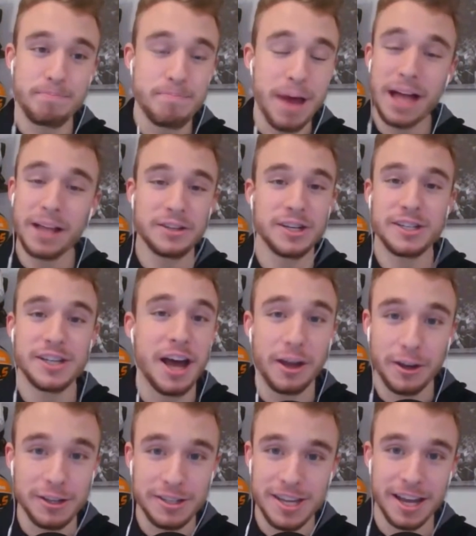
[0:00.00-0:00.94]
Belichick's
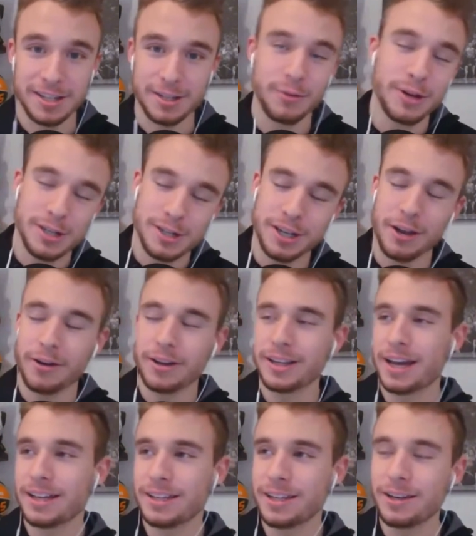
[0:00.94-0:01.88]
not good at texting, which, you
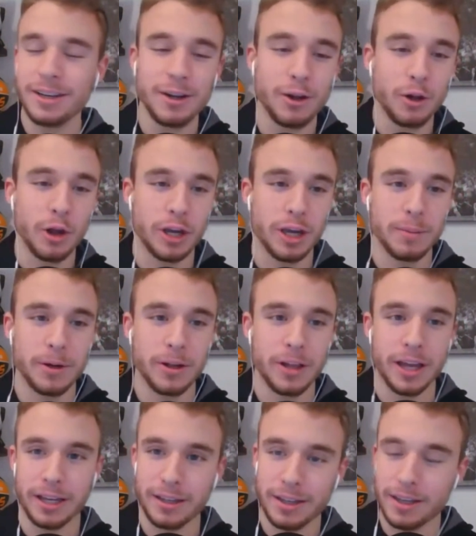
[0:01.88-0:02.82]
know, you don't look at him,
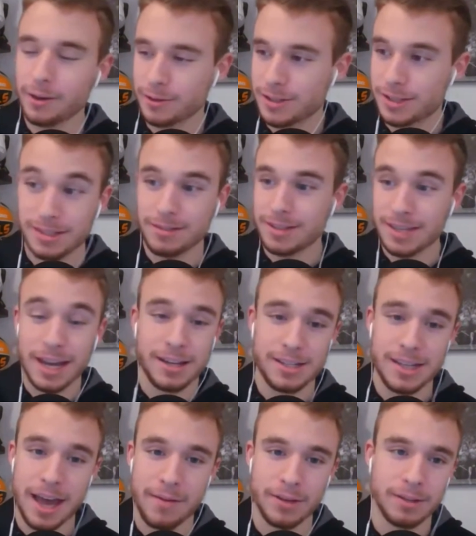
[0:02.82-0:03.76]
you're like, you know, tech
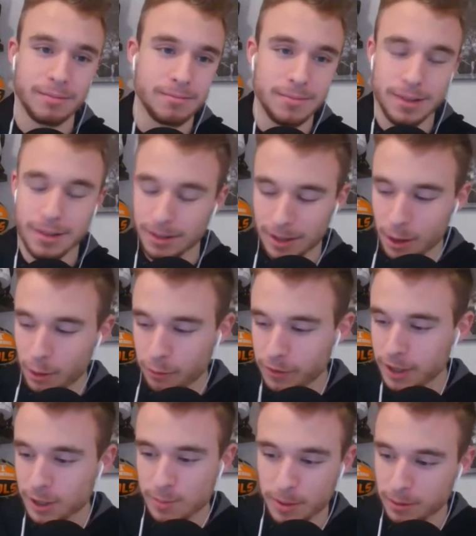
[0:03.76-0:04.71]
savvy. No
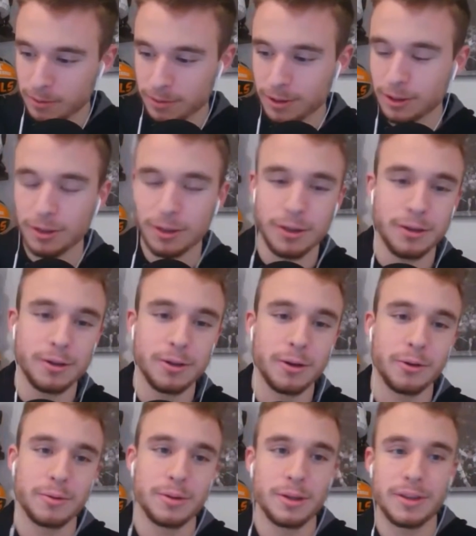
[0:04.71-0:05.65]
offense, but you
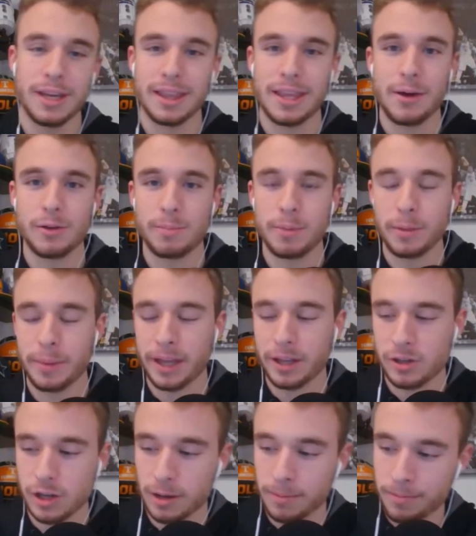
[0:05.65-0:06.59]
don't think that with Bill
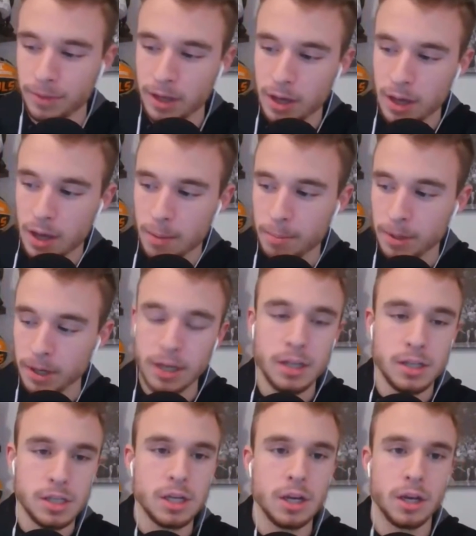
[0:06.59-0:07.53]
Belichick. But
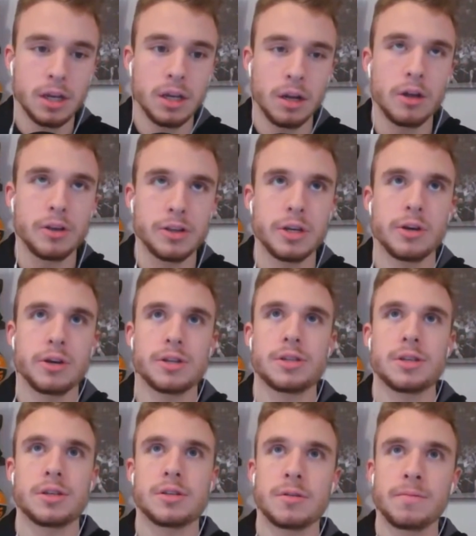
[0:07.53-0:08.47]
in all
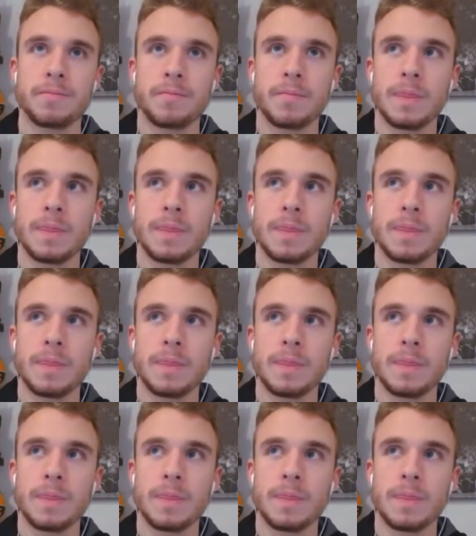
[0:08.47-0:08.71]
seriousness.